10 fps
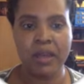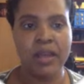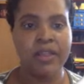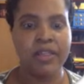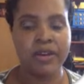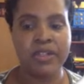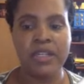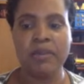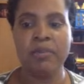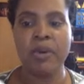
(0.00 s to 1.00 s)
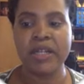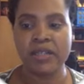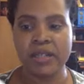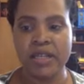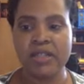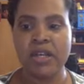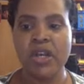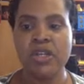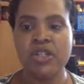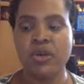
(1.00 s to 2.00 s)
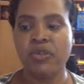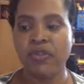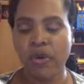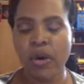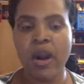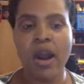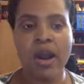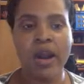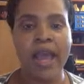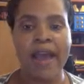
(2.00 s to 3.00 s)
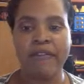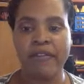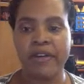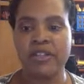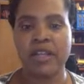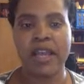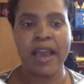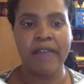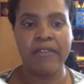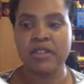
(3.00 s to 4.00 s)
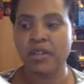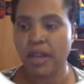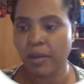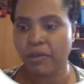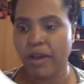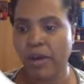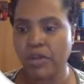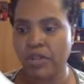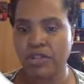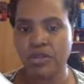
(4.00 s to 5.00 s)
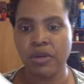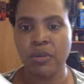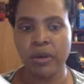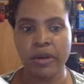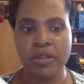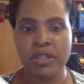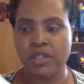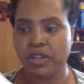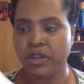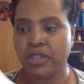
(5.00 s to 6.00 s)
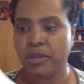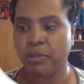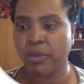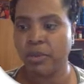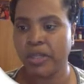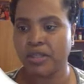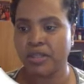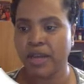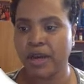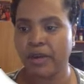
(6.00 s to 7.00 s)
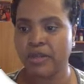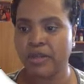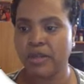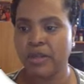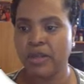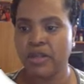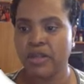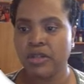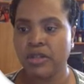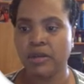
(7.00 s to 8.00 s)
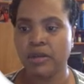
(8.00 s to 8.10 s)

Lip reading: 13.6. So for our average, the average number of hours a student works is 13.6 hours. So let me